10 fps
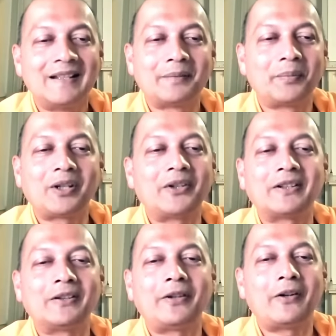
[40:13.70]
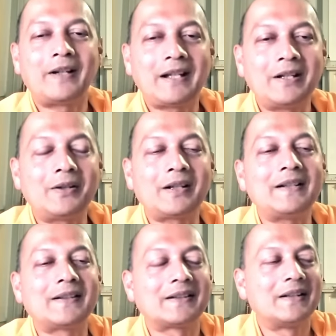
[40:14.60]
because of our
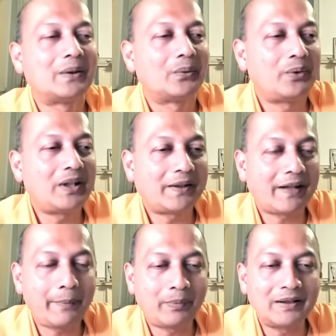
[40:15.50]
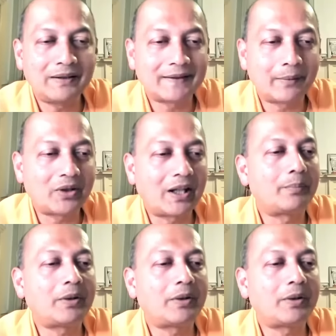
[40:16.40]
ignorance, we are trapped in the samsara?